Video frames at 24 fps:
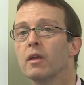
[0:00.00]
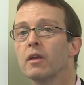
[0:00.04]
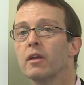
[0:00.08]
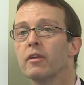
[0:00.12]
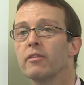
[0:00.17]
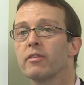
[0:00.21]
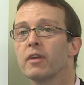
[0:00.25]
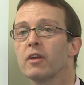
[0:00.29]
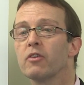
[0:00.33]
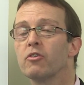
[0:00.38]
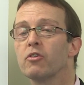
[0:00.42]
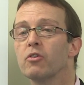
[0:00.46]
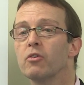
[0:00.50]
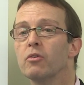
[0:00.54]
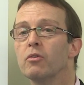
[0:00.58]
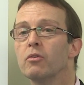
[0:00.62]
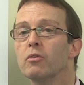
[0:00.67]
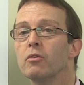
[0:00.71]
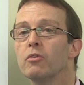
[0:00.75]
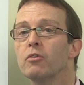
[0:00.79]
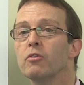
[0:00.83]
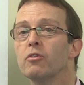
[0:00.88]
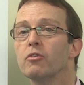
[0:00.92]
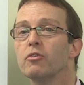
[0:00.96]
is that you
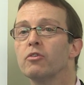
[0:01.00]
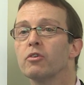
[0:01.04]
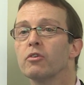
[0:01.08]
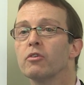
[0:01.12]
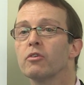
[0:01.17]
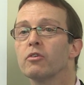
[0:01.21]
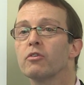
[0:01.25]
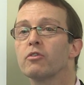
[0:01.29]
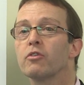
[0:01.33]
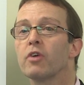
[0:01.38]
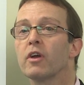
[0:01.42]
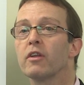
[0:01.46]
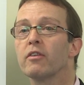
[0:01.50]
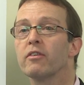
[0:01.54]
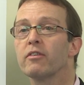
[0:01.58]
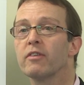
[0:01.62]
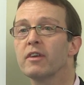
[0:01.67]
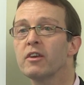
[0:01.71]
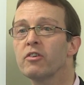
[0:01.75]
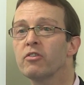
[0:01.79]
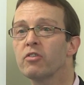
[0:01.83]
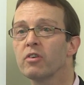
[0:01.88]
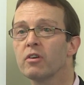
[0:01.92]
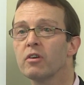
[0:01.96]
should
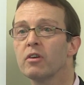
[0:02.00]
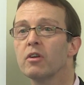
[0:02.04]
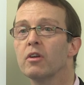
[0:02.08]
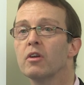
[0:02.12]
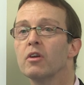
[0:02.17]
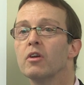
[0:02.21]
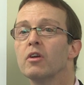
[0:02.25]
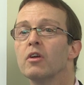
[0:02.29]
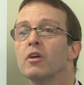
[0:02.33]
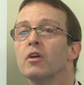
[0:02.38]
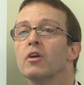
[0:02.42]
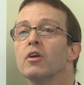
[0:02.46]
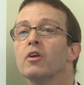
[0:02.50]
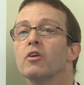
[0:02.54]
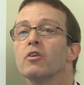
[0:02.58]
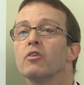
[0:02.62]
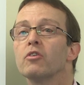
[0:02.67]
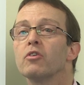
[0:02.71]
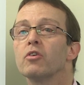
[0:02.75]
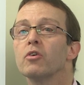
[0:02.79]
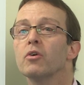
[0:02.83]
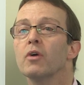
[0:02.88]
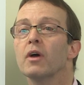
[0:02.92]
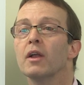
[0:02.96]
transition
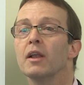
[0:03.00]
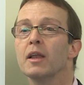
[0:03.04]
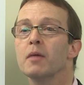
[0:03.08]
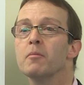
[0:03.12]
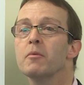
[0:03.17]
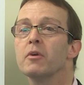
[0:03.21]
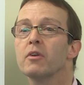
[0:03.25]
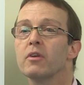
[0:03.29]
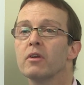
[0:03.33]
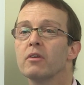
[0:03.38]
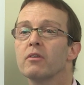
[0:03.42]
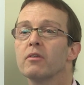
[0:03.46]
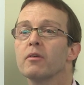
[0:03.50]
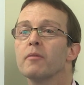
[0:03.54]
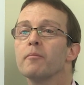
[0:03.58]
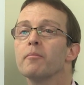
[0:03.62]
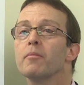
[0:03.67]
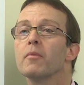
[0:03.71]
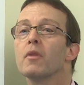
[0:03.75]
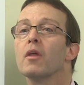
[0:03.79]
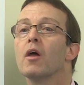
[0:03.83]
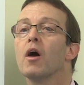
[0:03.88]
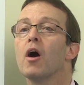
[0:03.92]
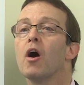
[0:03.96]
to a limited
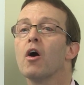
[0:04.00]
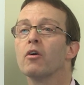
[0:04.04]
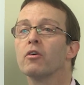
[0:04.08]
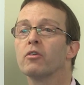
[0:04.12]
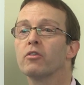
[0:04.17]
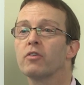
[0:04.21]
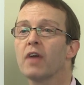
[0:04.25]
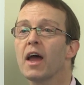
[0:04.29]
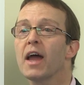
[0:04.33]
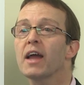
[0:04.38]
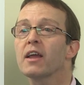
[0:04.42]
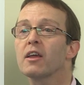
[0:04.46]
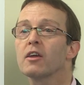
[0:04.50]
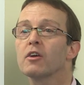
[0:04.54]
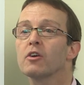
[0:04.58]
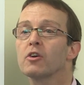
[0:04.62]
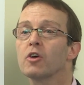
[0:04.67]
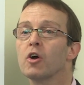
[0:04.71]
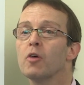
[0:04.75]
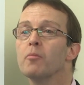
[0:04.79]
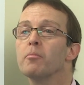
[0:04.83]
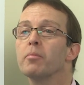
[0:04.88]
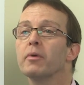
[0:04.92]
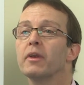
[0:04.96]
or DAC
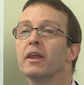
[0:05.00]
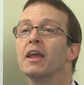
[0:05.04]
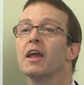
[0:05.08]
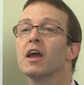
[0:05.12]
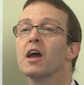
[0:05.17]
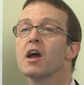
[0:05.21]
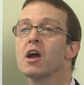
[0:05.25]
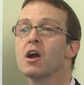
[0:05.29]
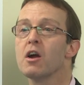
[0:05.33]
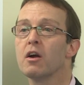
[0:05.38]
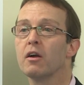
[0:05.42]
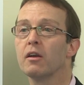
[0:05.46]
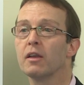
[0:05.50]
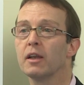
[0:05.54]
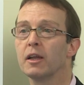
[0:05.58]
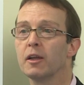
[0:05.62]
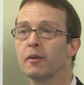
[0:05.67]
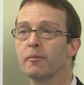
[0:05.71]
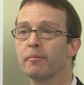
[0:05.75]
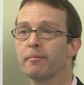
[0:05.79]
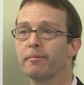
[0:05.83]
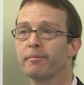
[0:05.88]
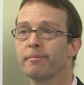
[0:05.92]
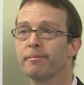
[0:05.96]
company early.
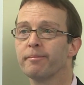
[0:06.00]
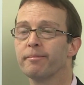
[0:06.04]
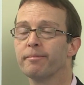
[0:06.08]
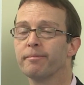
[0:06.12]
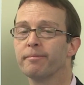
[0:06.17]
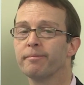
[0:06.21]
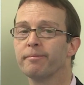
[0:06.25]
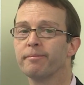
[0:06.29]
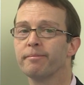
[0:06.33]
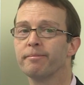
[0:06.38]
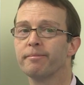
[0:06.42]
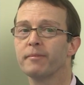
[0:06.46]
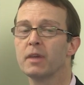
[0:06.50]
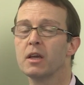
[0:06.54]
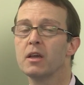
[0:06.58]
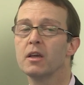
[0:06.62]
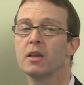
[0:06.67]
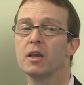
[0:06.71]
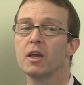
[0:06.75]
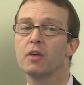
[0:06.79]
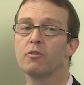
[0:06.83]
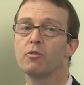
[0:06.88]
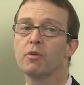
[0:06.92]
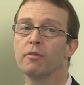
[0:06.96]

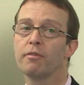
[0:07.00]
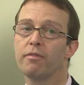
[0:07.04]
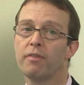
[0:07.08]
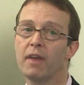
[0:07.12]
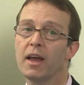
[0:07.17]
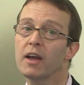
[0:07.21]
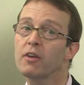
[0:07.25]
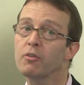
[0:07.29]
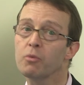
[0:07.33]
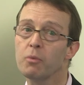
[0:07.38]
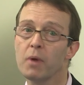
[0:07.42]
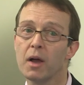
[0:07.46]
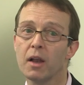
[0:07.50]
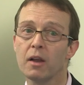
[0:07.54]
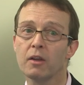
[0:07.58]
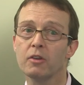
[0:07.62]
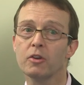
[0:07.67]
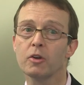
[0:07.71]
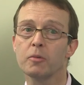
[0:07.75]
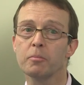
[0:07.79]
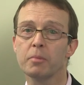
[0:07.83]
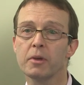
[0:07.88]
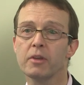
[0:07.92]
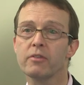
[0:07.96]
It reflects well on
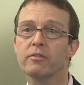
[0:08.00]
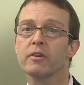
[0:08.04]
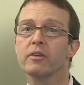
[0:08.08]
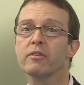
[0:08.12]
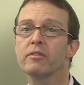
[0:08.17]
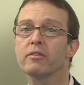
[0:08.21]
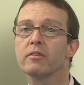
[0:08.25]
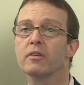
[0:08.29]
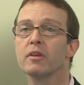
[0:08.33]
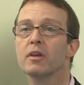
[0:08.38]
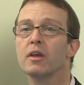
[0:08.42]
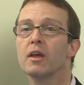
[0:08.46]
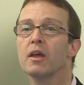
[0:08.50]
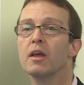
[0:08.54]
your business.